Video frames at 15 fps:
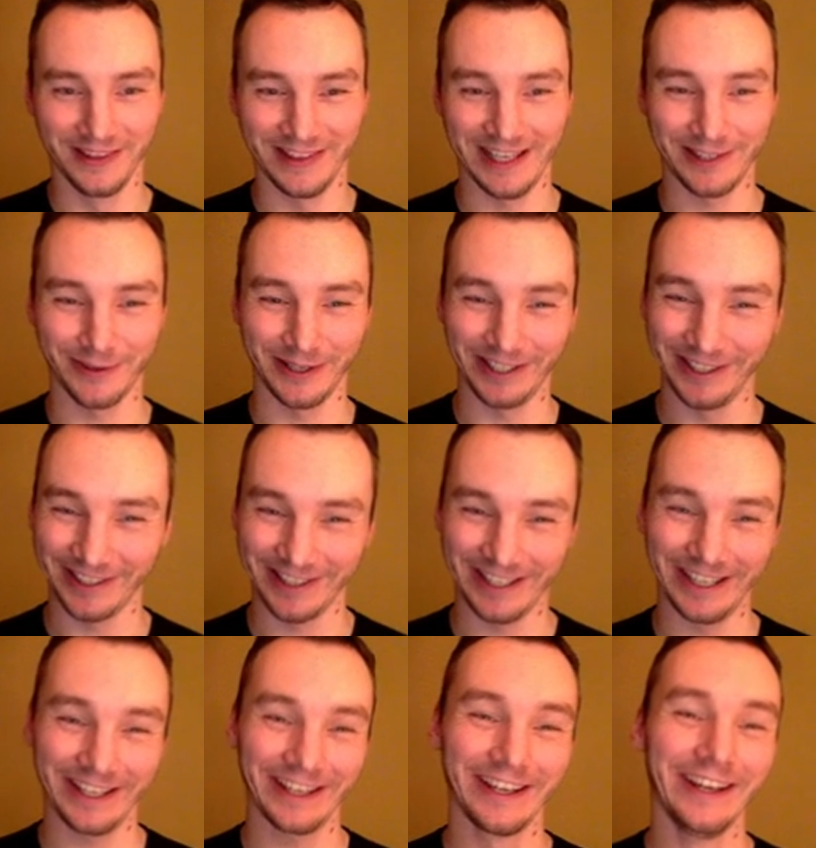that's what it looks
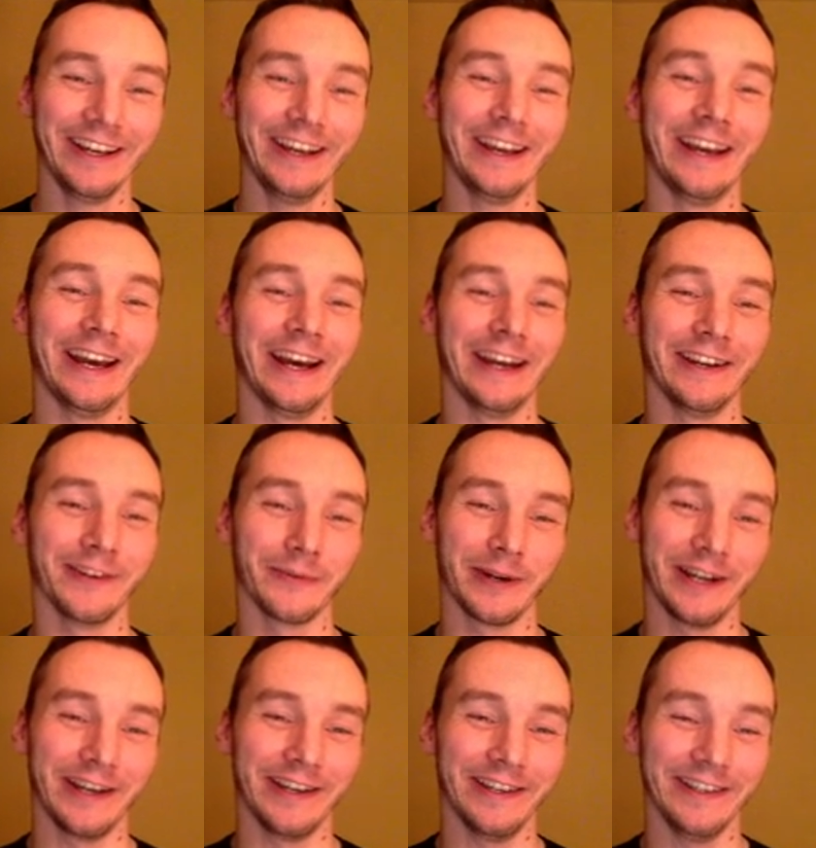like. And when
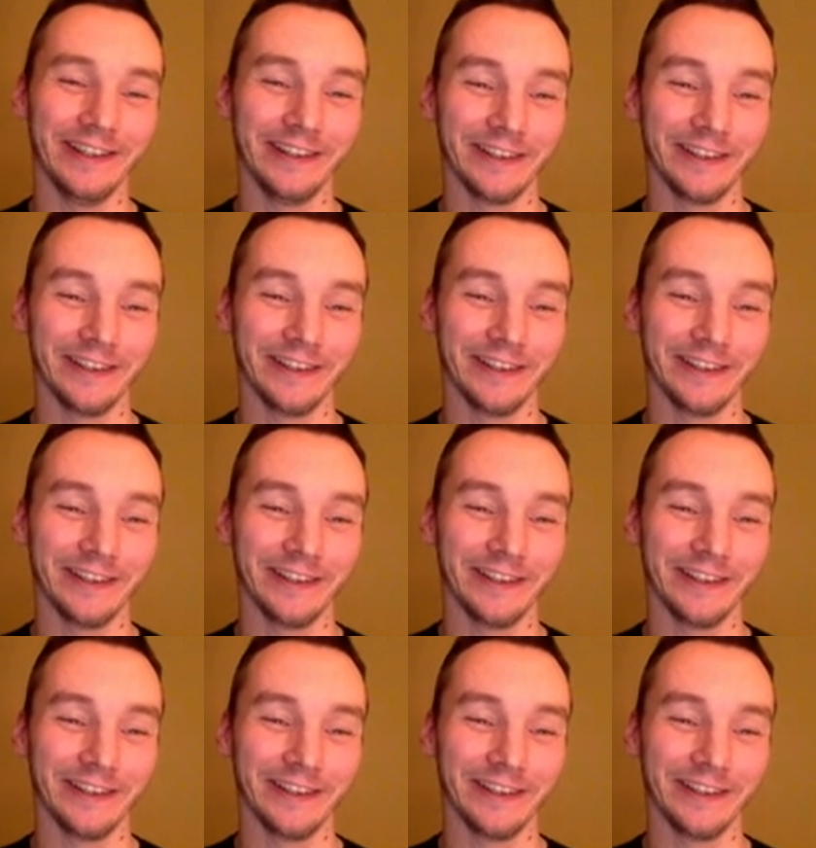I